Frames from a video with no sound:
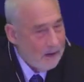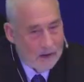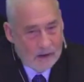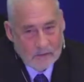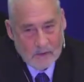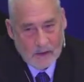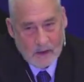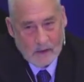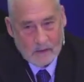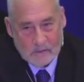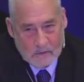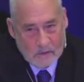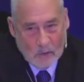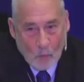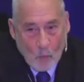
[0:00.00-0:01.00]
And
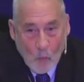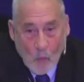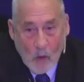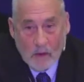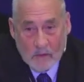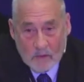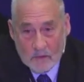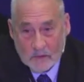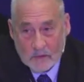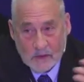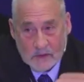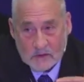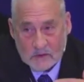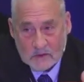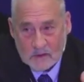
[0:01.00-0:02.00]
that, you know, one of the
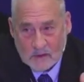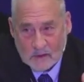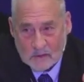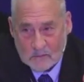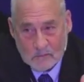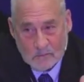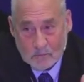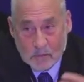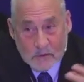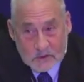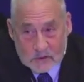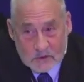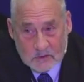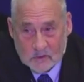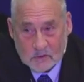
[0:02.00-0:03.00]
things that
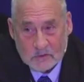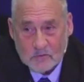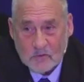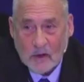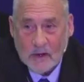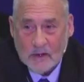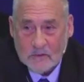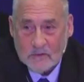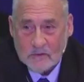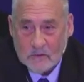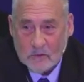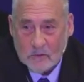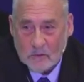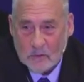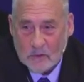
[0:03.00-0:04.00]
business schools try to
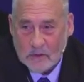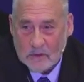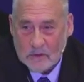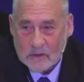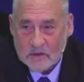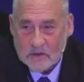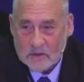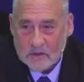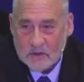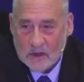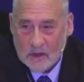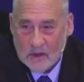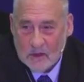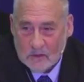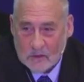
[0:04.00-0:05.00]
do is
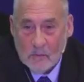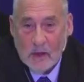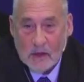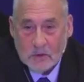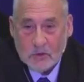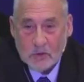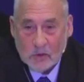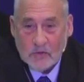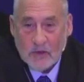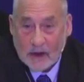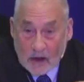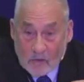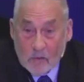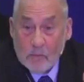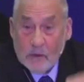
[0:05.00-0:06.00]
to make sure
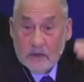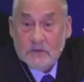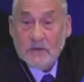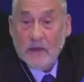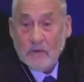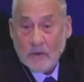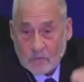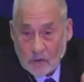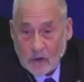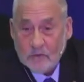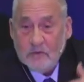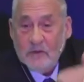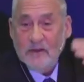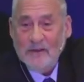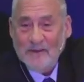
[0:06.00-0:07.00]
that everybody's at the
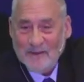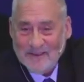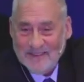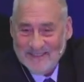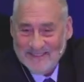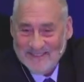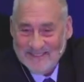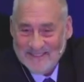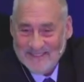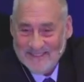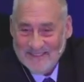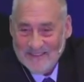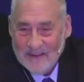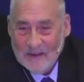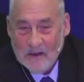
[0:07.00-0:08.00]
frontier.
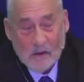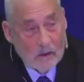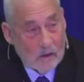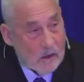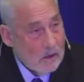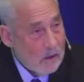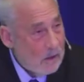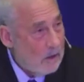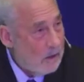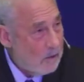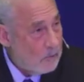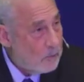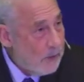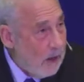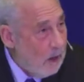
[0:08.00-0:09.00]

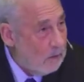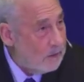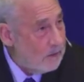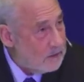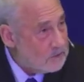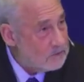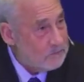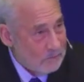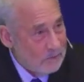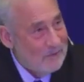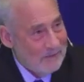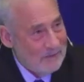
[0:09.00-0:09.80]
Uh, the reality is,